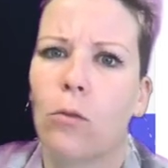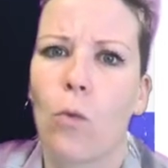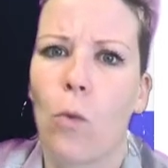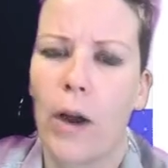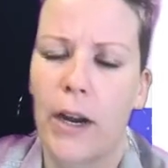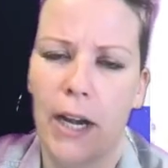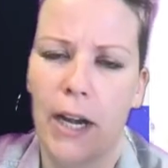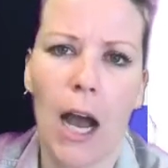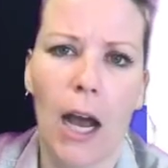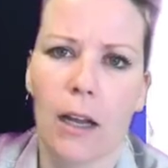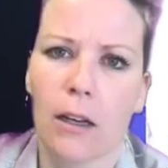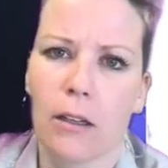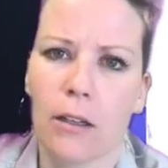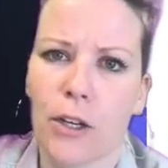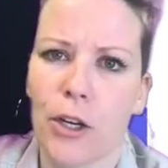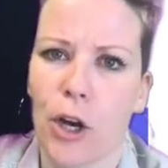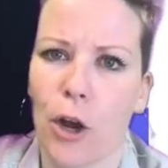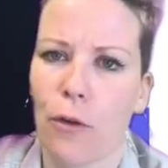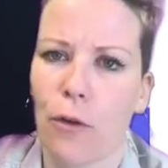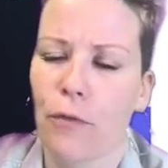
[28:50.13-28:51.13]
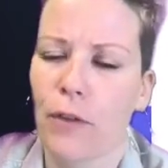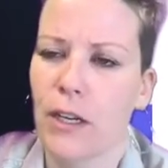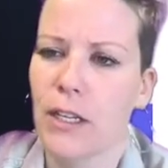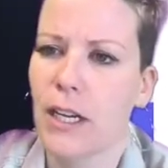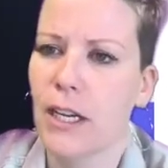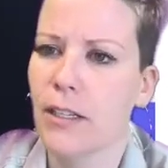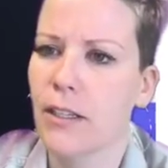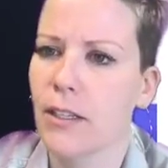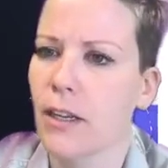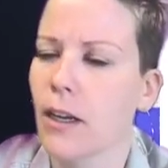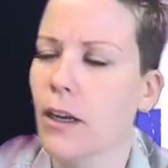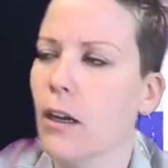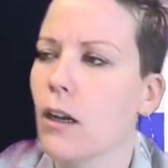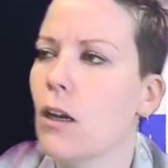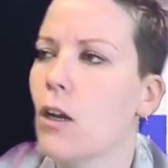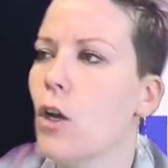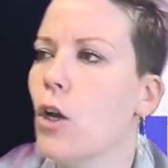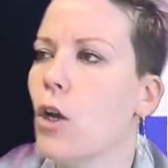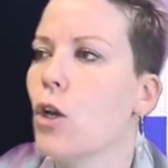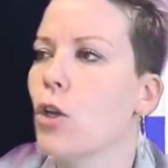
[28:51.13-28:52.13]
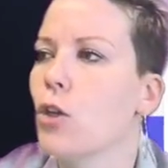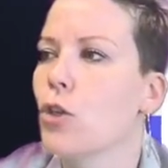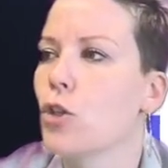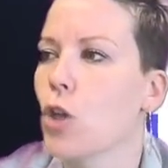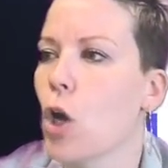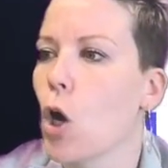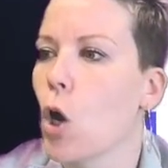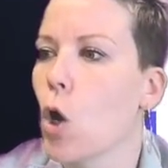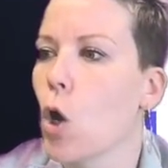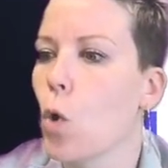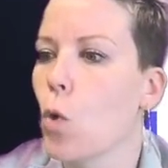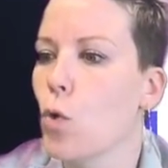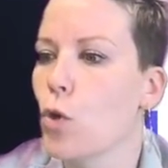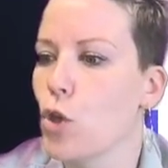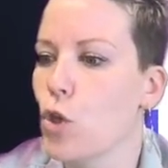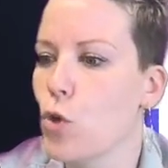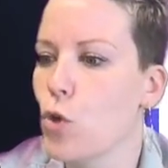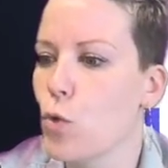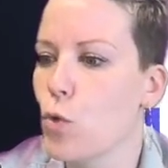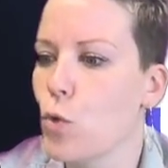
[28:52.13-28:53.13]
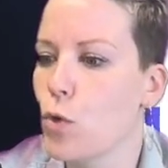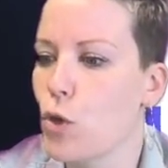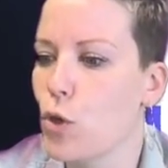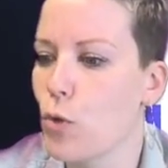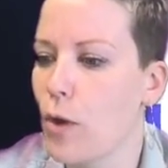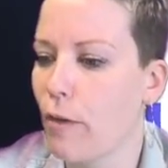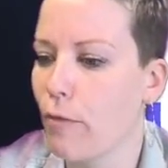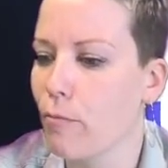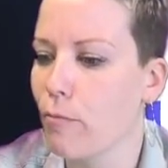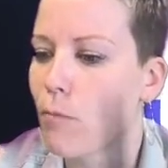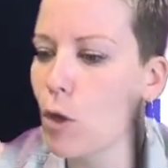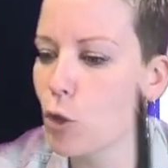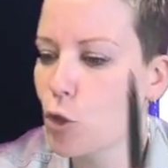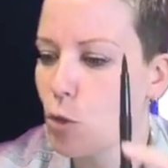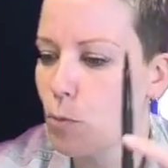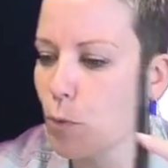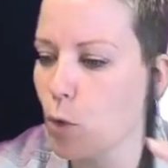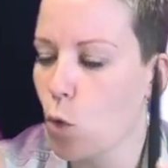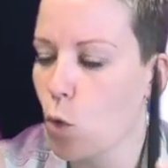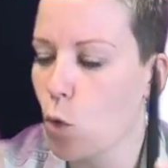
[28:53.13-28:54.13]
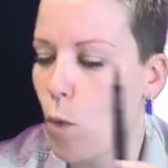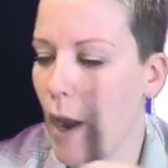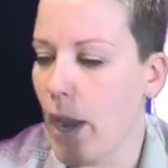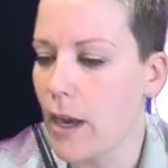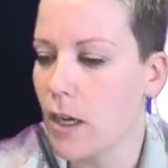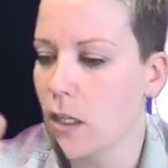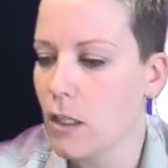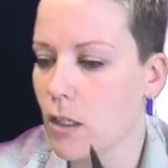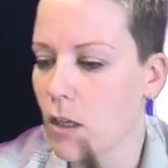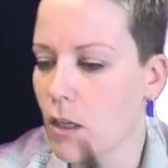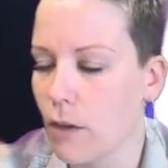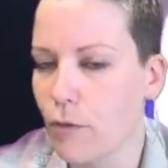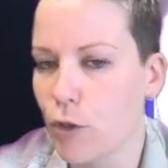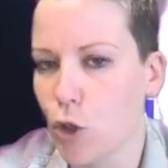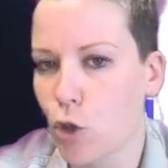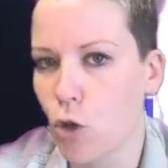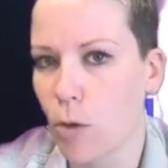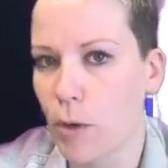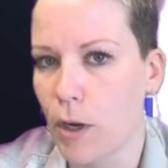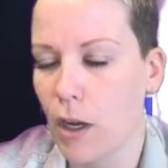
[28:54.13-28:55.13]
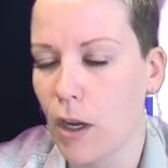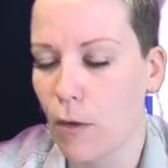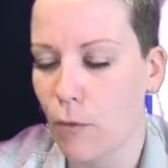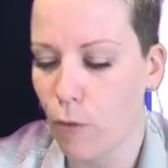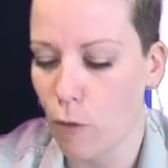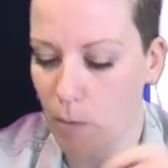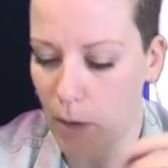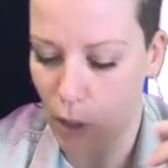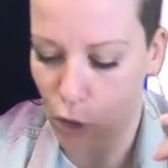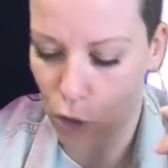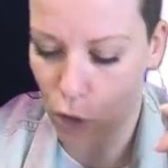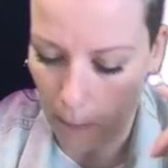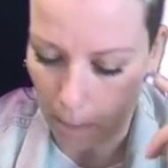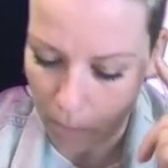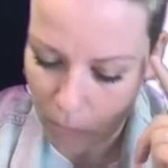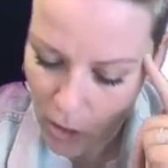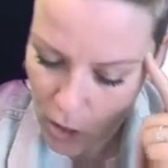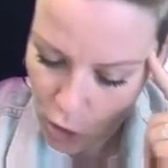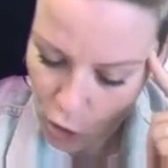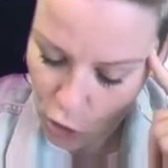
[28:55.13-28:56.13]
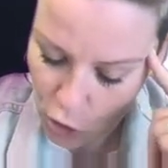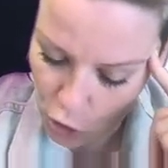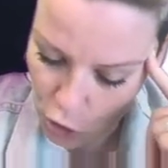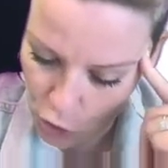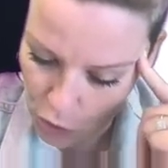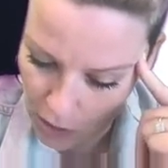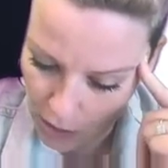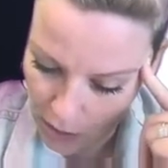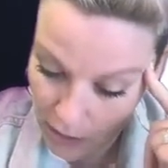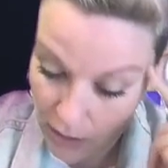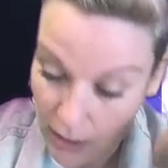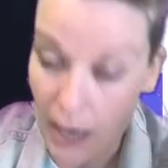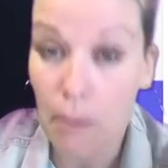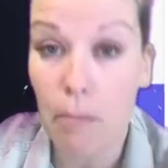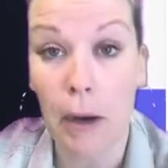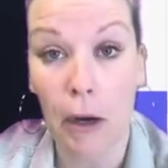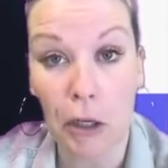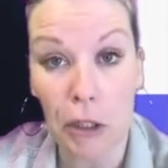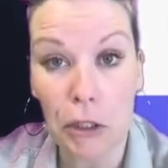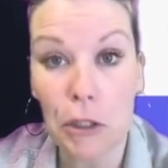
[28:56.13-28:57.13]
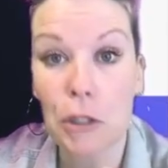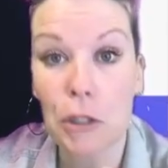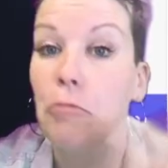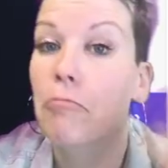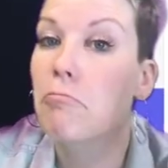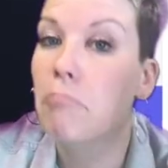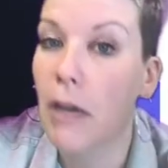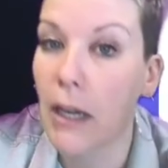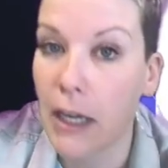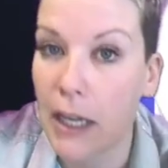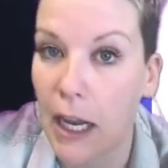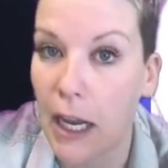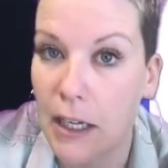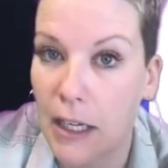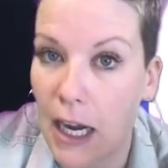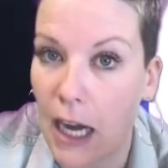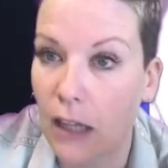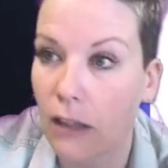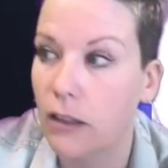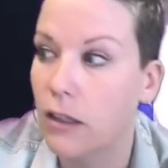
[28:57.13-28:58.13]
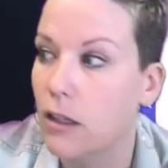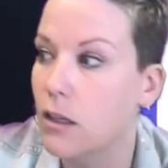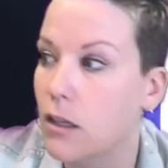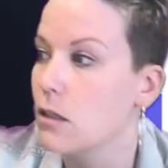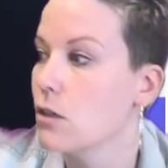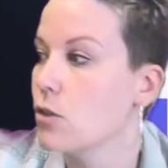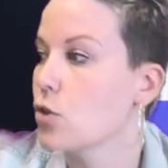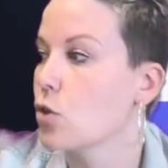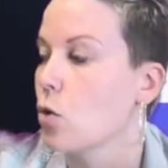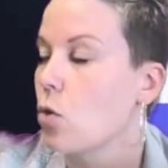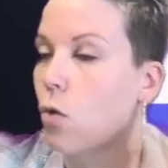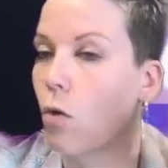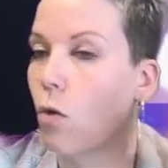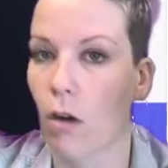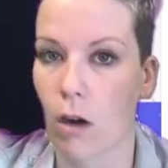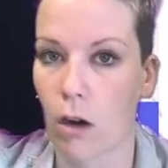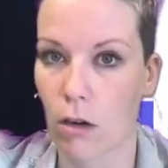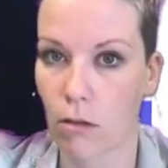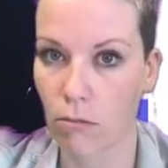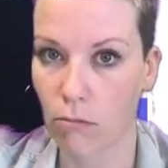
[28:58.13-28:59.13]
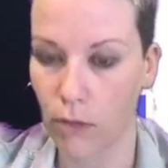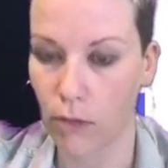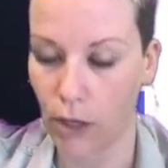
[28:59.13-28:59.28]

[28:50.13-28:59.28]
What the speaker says: Why not? Fantastic. So you have multiple ways of distributing information to students and parents, and again, colleagues, or,